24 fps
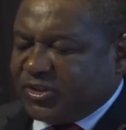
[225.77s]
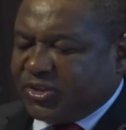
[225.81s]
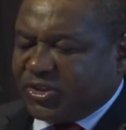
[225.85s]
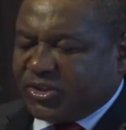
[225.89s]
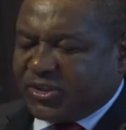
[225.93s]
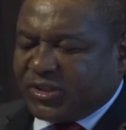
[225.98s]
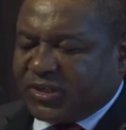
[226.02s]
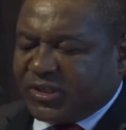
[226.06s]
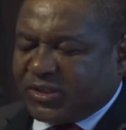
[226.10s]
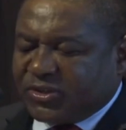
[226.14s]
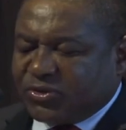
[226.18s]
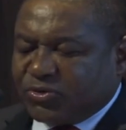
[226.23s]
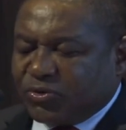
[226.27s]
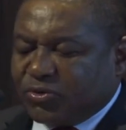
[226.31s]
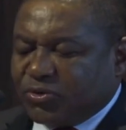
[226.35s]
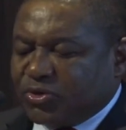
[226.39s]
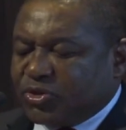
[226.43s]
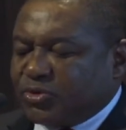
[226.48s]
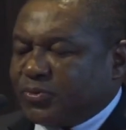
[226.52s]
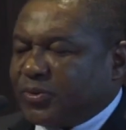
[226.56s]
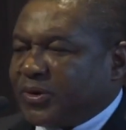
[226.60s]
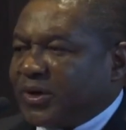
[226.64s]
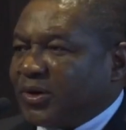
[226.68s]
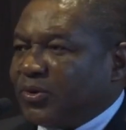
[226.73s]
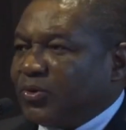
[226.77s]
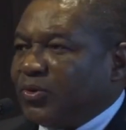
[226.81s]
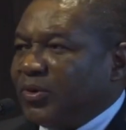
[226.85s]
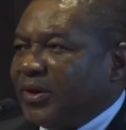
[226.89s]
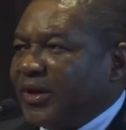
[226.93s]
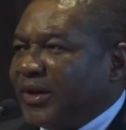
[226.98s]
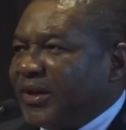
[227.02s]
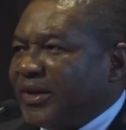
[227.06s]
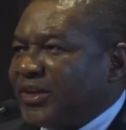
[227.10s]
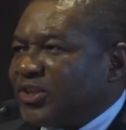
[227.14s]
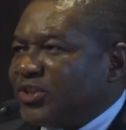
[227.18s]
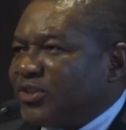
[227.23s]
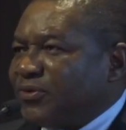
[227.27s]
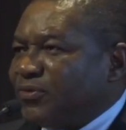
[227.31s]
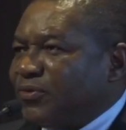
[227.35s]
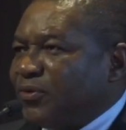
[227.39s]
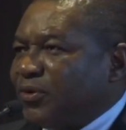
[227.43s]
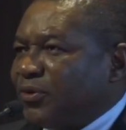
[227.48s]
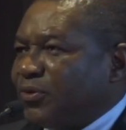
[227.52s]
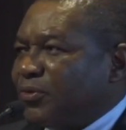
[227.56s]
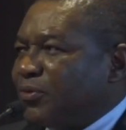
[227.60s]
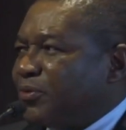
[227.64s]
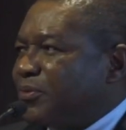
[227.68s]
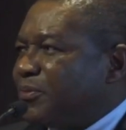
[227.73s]
instalações para acolher este
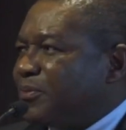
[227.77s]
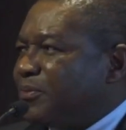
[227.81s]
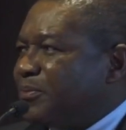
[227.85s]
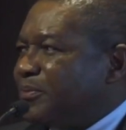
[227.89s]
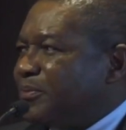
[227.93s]
fórum.